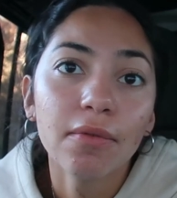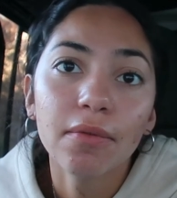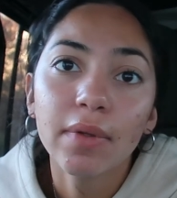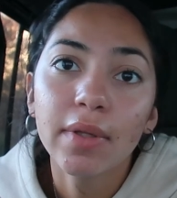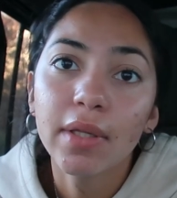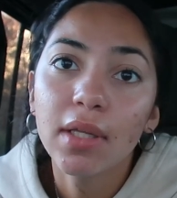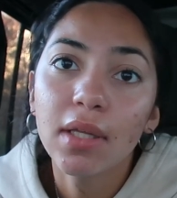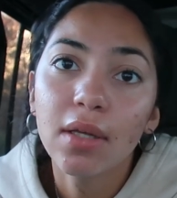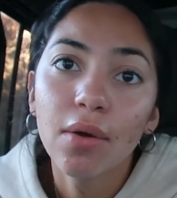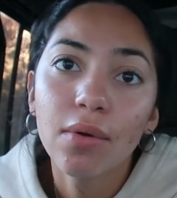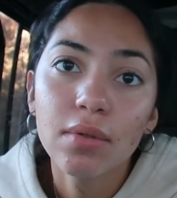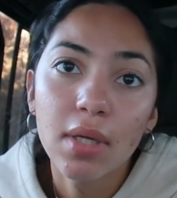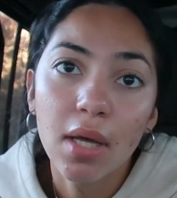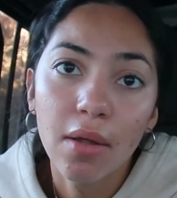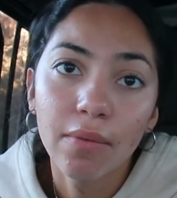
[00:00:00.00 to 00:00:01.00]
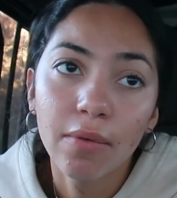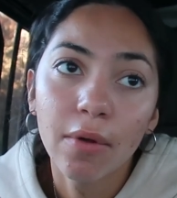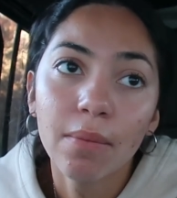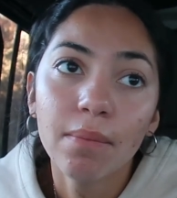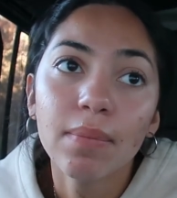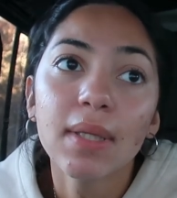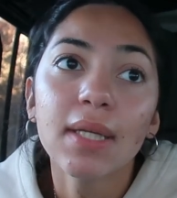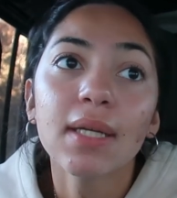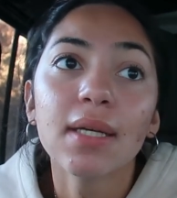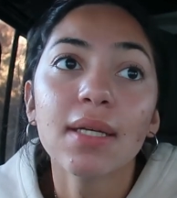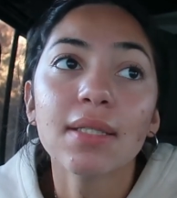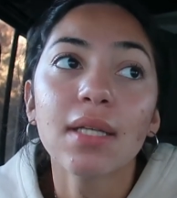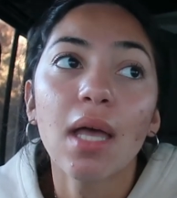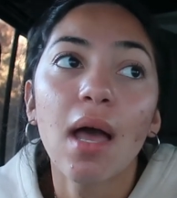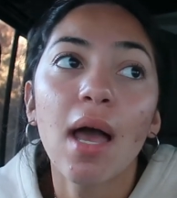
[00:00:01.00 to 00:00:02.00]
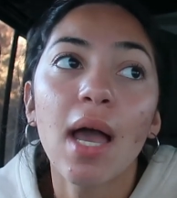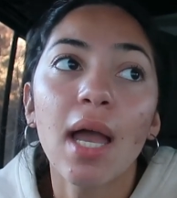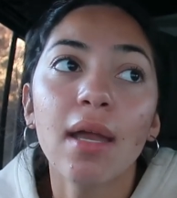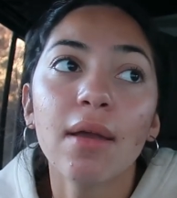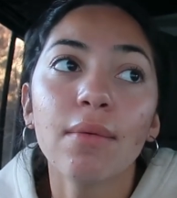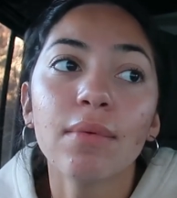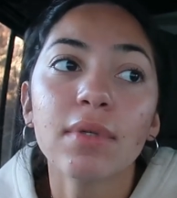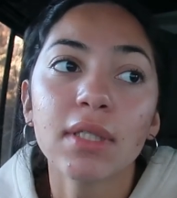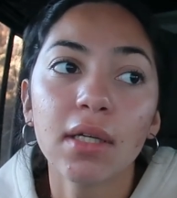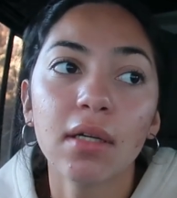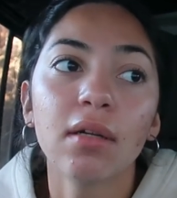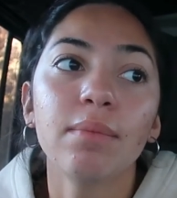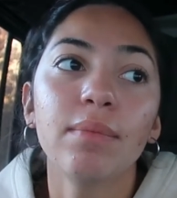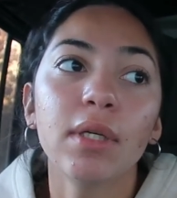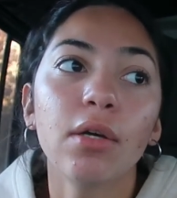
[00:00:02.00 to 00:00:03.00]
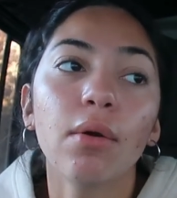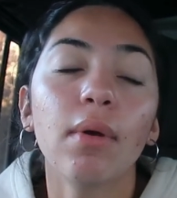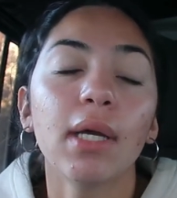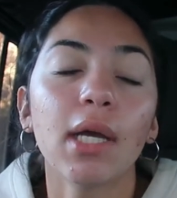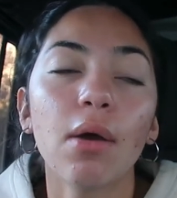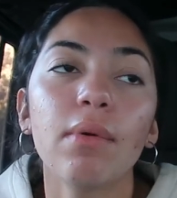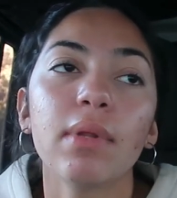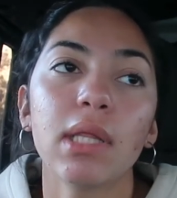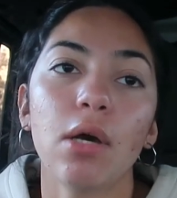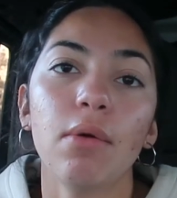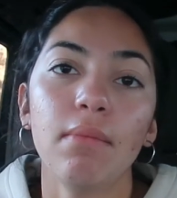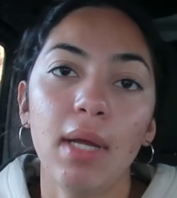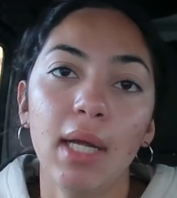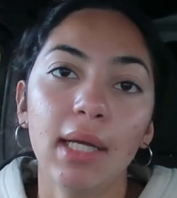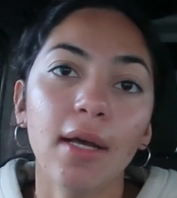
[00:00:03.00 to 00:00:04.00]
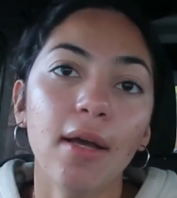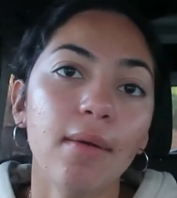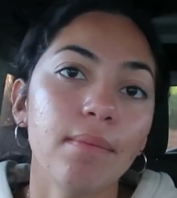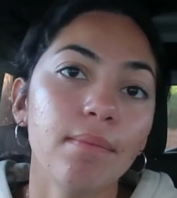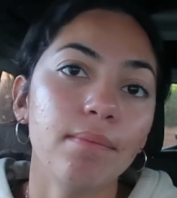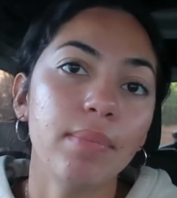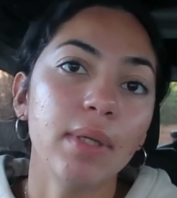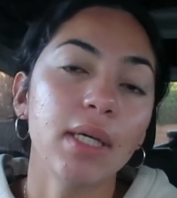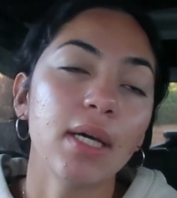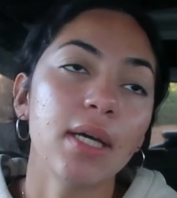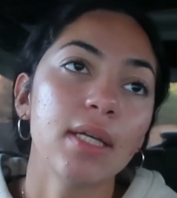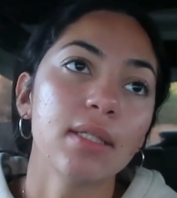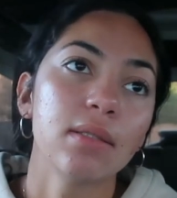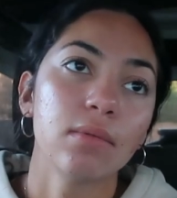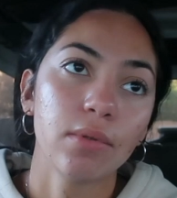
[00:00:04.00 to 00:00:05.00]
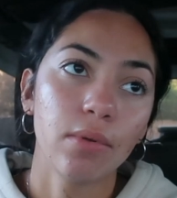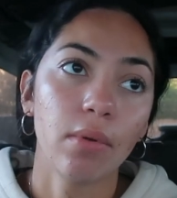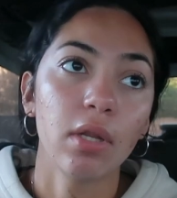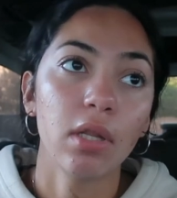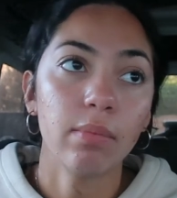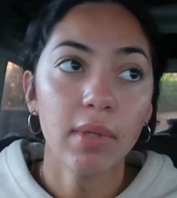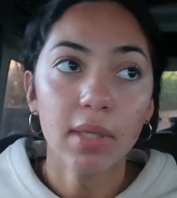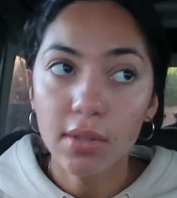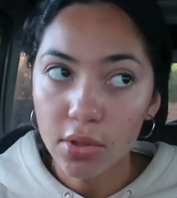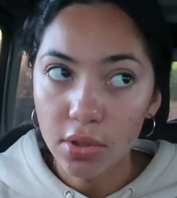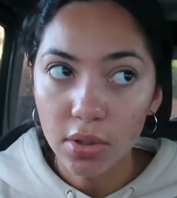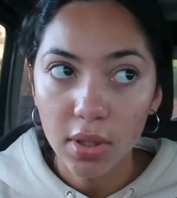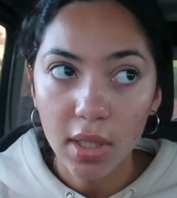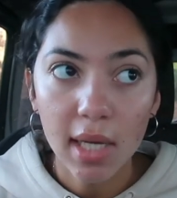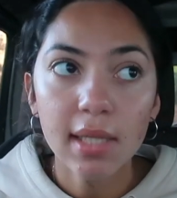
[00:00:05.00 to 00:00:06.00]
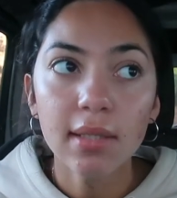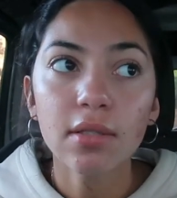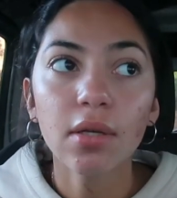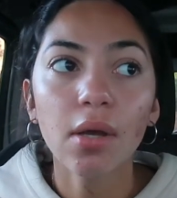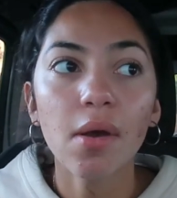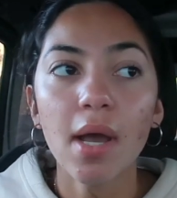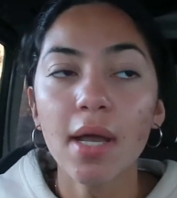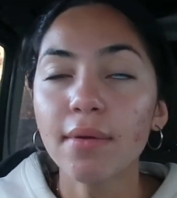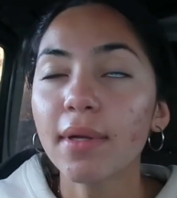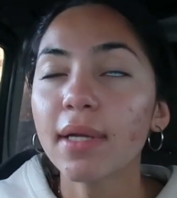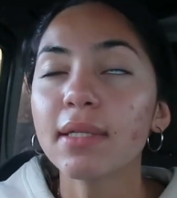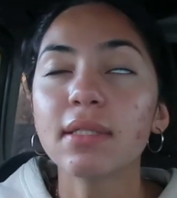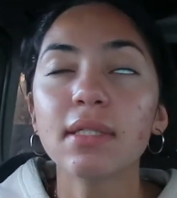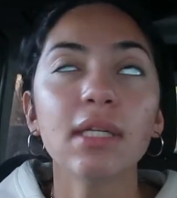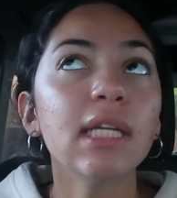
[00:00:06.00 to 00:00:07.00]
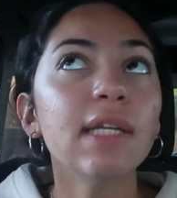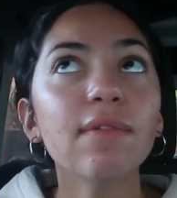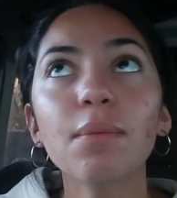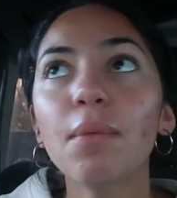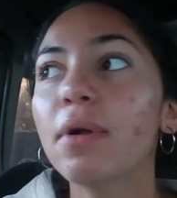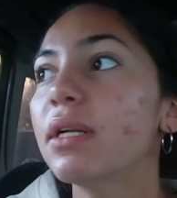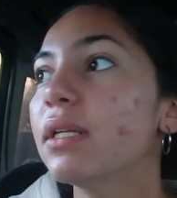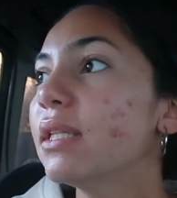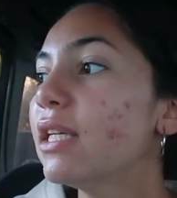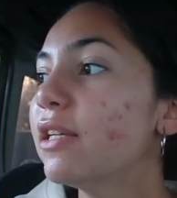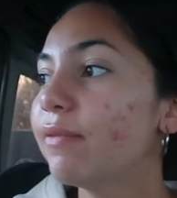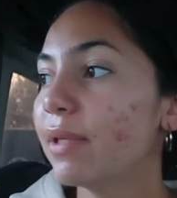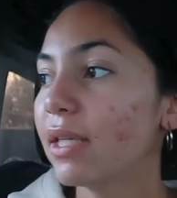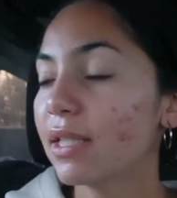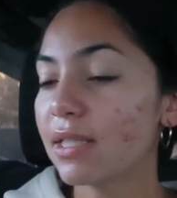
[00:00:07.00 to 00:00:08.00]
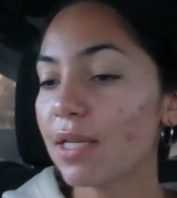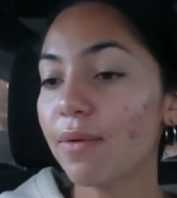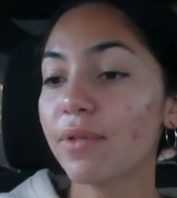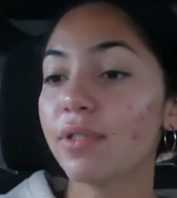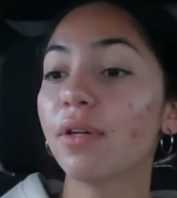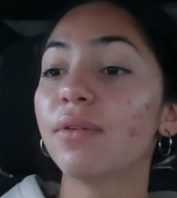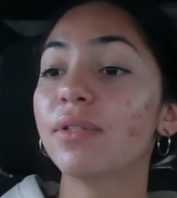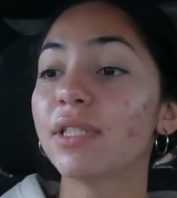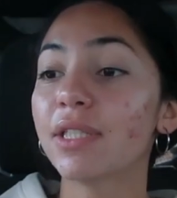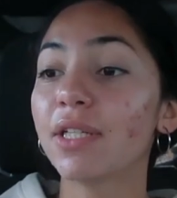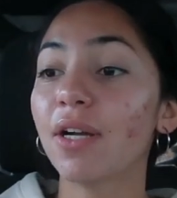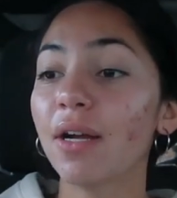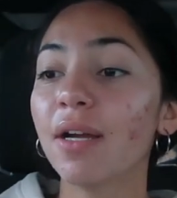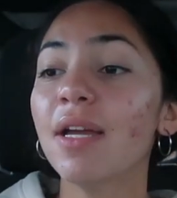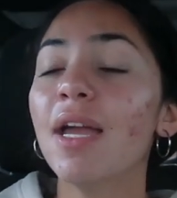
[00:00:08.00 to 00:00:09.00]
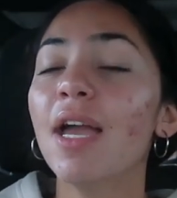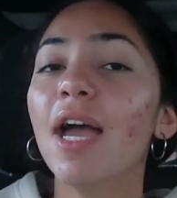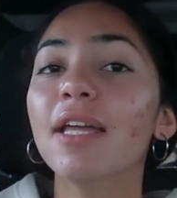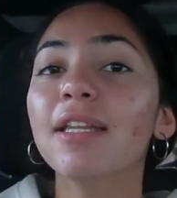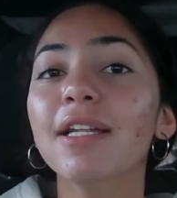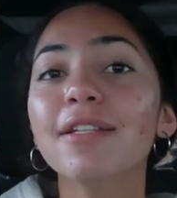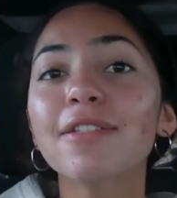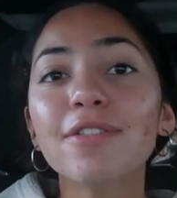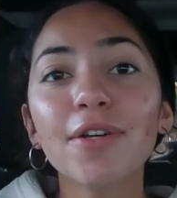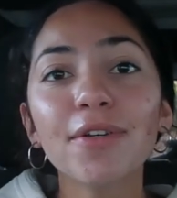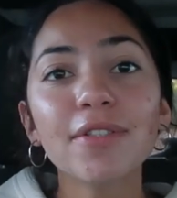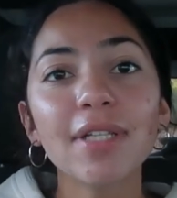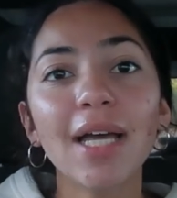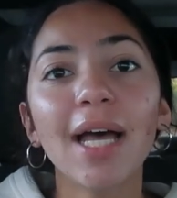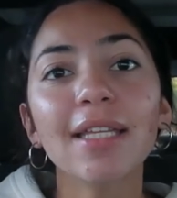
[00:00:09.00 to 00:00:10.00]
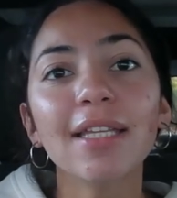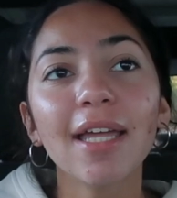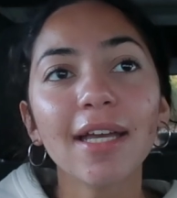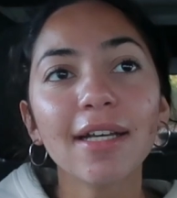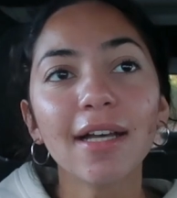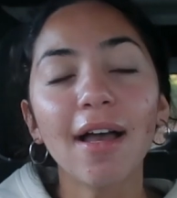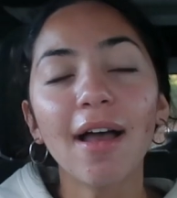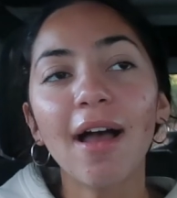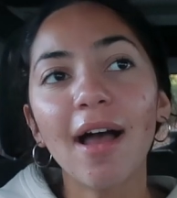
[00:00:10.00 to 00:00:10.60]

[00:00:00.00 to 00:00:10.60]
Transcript: the hotel room because I was gonna be going out without makeup because I was going to the beach and so I like didn't even want to leave because I was so insecure and that's so sad like